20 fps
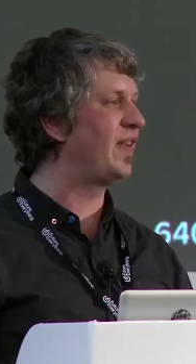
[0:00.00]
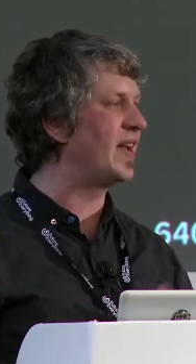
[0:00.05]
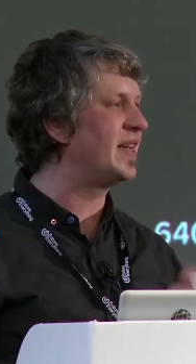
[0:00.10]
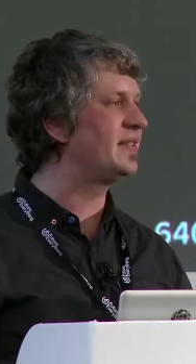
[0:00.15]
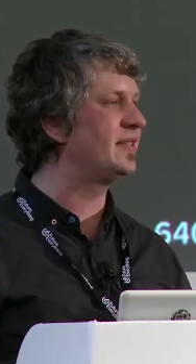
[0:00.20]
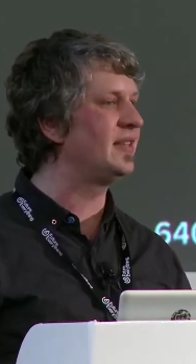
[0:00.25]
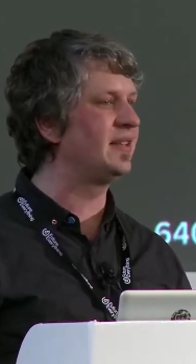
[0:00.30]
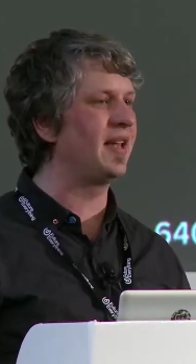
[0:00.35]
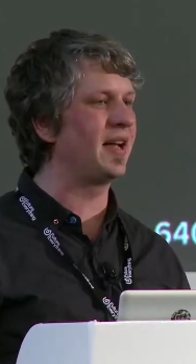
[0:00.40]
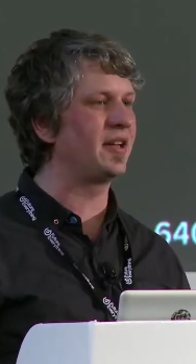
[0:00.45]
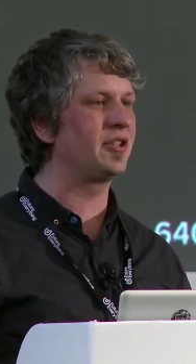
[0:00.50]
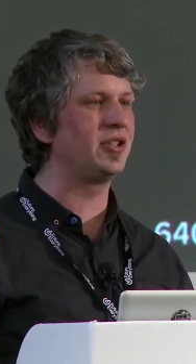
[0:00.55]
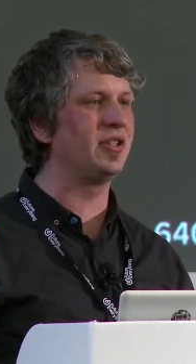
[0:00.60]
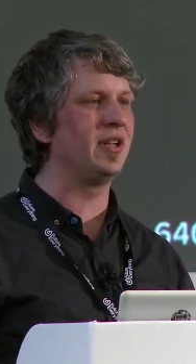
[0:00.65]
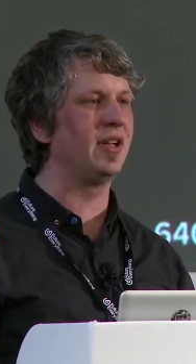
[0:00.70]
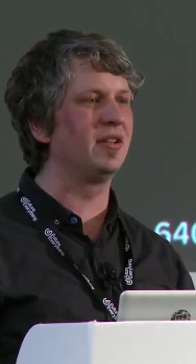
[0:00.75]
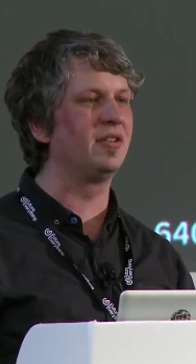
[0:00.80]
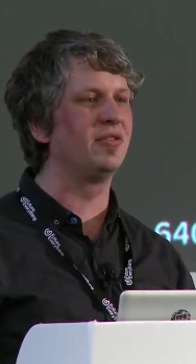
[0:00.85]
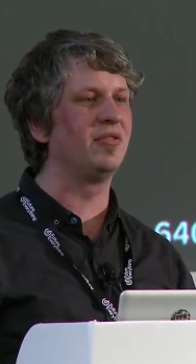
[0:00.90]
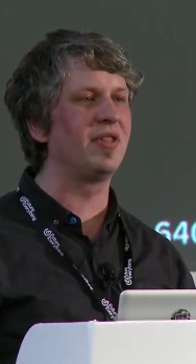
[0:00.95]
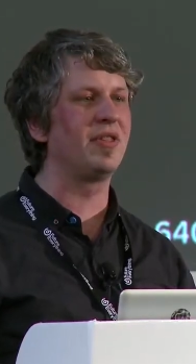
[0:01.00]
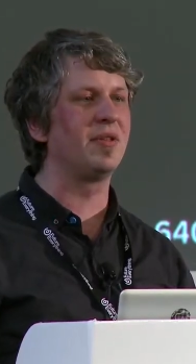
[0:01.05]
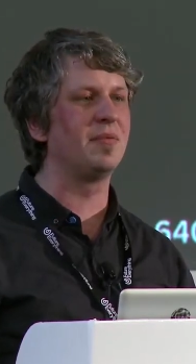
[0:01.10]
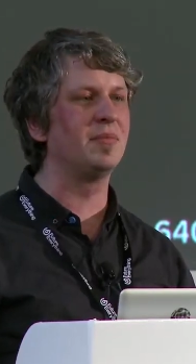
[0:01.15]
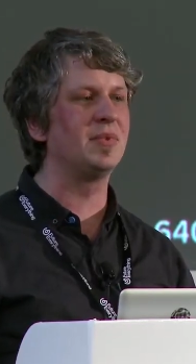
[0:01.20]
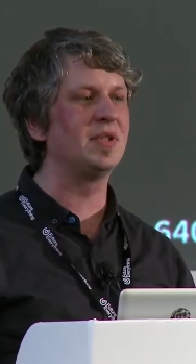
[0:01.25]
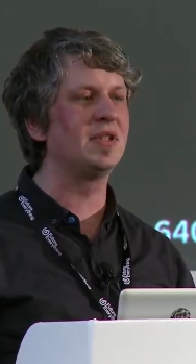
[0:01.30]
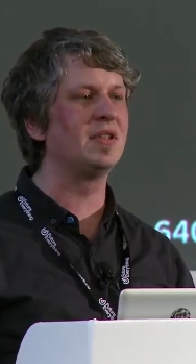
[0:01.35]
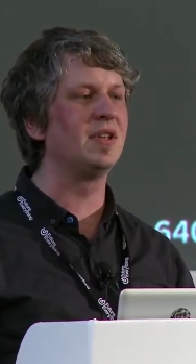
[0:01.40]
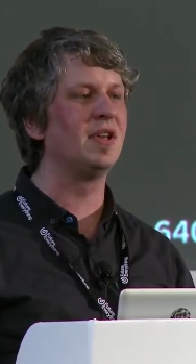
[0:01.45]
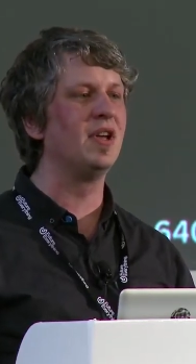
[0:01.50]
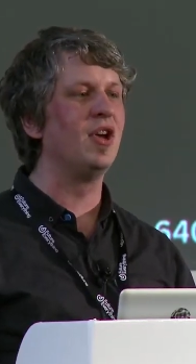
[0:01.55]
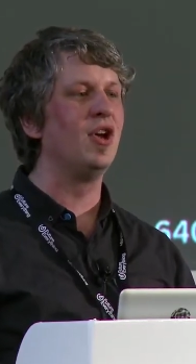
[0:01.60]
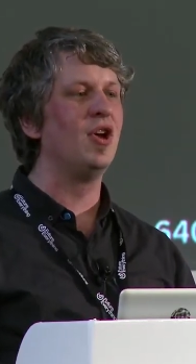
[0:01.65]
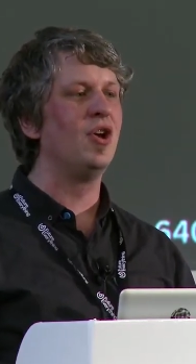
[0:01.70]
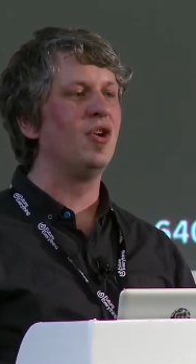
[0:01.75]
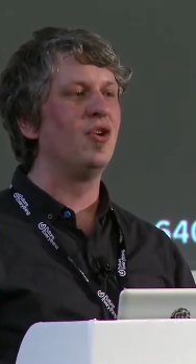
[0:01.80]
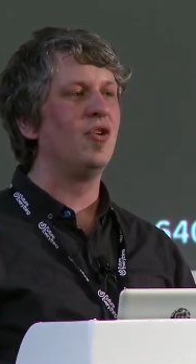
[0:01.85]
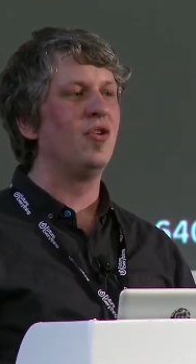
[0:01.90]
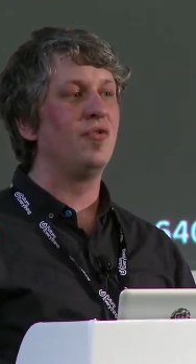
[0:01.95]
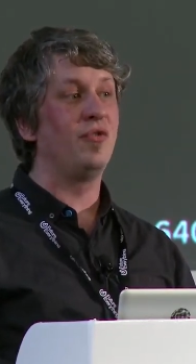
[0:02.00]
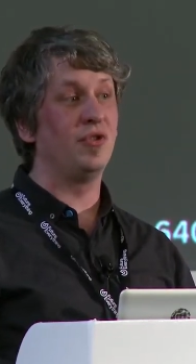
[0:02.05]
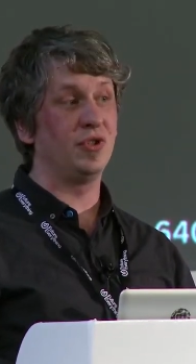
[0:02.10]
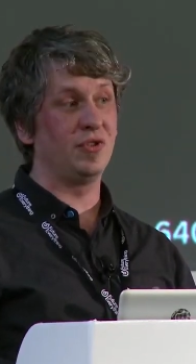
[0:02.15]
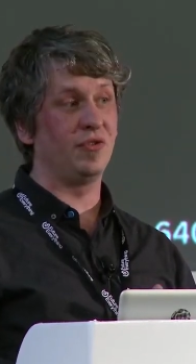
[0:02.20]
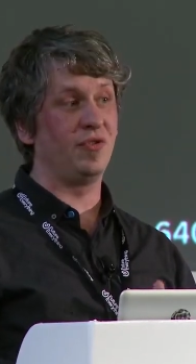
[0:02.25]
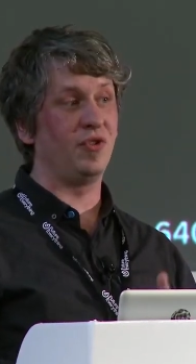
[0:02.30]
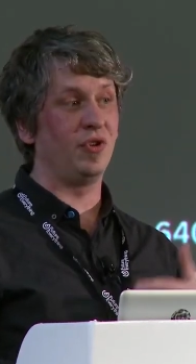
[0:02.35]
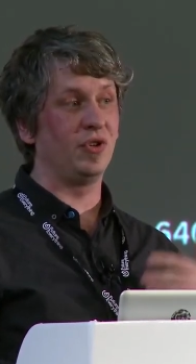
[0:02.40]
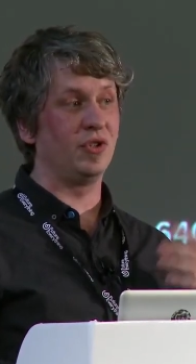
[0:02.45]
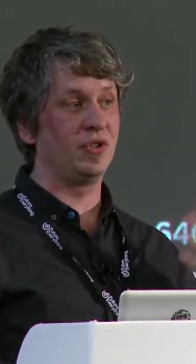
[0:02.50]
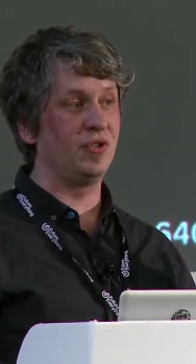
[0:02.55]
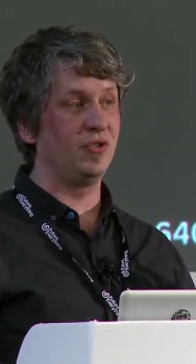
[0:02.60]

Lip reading: face detection algorithms, first of all,